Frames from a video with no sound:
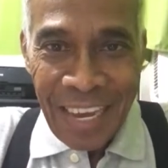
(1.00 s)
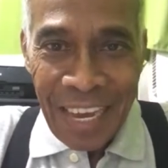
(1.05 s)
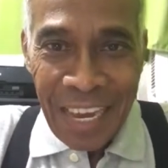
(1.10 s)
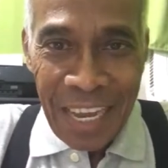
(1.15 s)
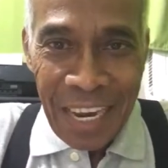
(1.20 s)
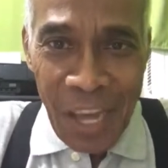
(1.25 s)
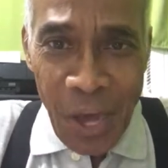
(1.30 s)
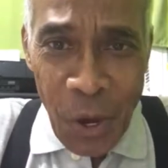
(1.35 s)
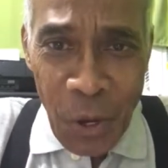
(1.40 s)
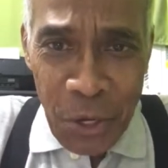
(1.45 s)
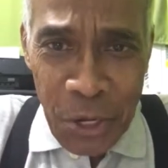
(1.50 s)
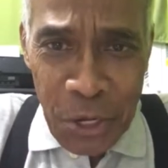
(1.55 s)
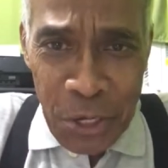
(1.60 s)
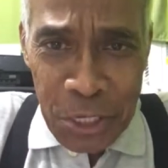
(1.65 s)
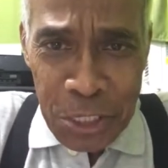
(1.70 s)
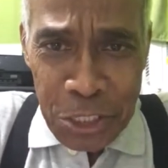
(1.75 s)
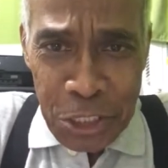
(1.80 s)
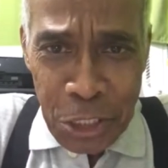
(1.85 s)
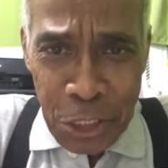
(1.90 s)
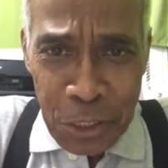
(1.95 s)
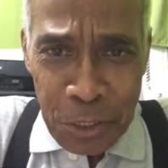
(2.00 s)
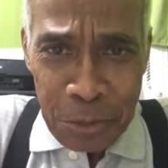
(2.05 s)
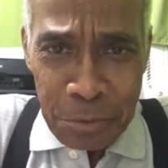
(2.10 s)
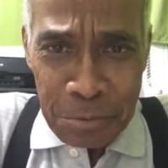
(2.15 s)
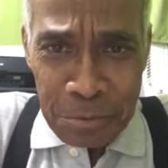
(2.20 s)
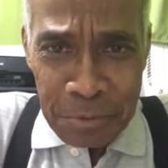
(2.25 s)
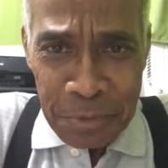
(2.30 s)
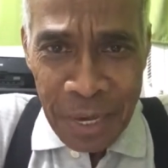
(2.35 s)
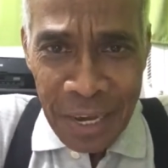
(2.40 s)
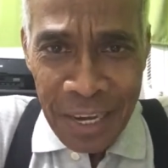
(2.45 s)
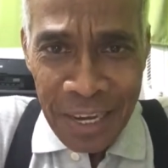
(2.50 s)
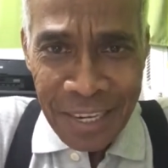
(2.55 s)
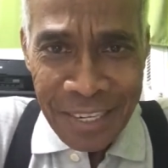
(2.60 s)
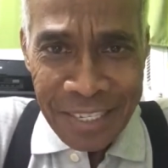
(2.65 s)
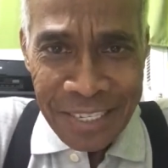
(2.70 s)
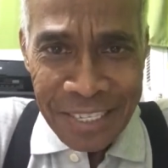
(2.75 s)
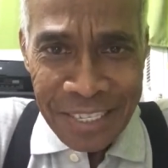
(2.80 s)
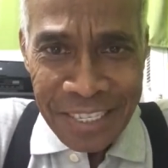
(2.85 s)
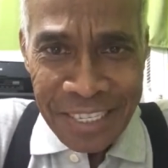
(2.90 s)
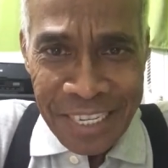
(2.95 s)
Hello YouTube,
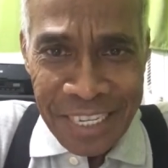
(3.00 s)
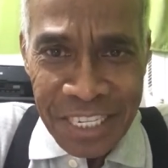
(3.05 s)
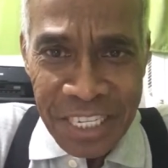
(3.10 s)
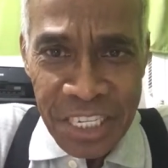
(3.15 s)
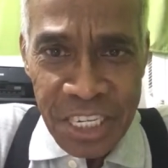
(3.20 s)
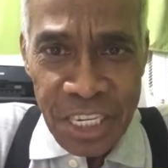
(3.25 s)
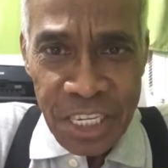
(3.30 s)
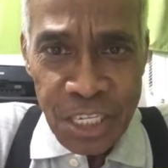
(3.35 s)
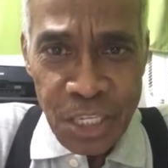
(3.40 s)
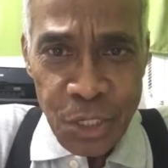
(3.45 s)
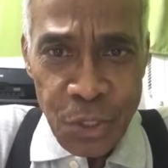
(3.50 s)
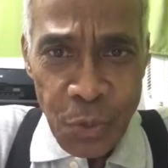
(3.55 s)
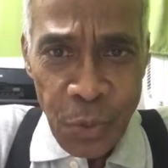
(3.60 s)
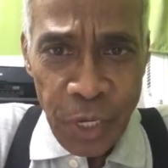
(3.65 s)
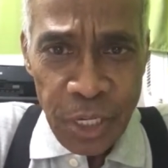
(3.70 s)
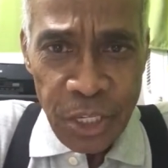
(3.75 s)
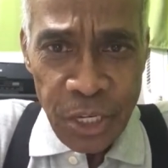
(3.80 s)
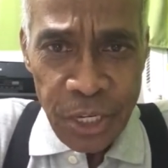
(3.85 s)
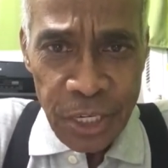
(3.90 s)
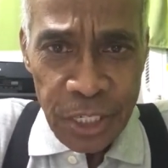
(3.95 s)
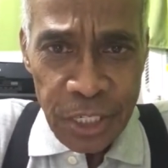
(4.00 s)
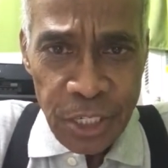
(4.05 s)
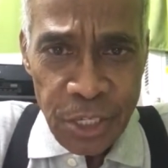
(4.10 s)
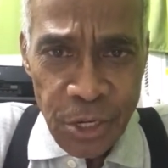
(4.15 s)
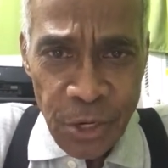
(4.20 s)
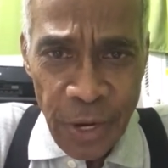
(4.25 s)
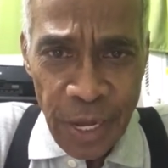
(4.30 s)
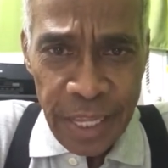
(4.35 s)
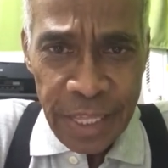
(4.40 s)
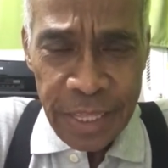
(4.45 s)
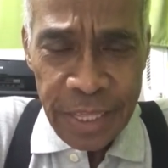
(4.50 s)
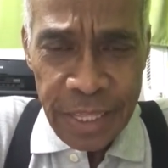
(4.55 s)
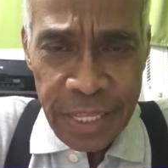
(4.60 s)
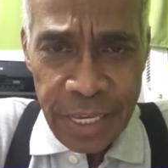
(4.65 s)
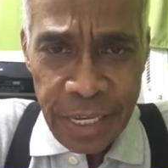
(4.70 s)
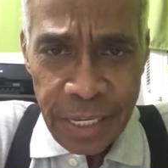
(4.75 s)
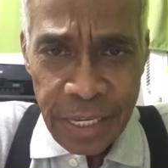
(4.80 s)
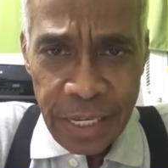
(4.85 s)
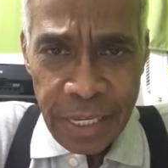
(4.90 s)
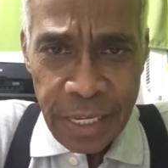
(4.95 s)
this is Richard
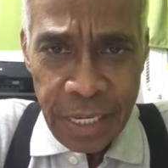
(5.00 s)
Trent